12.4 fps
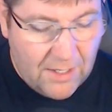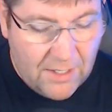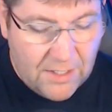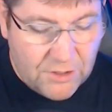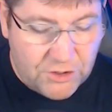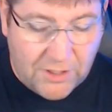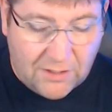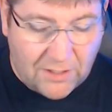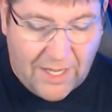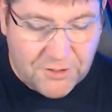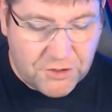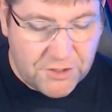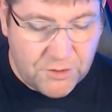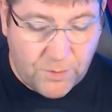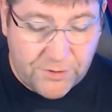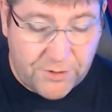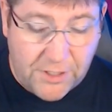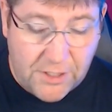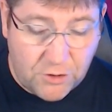She clashes with
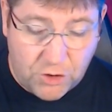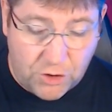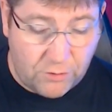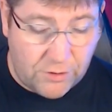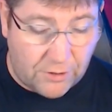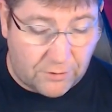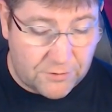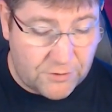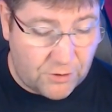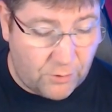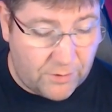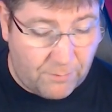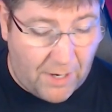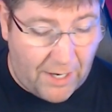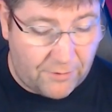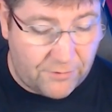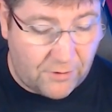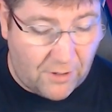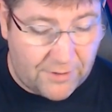the juniors who admire
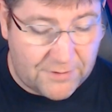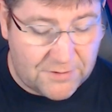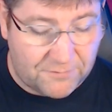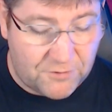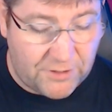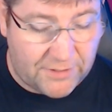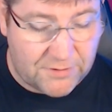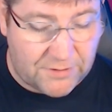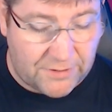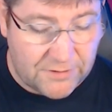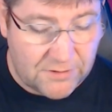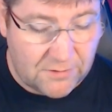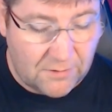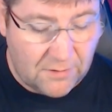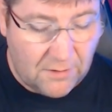the goddess of justice.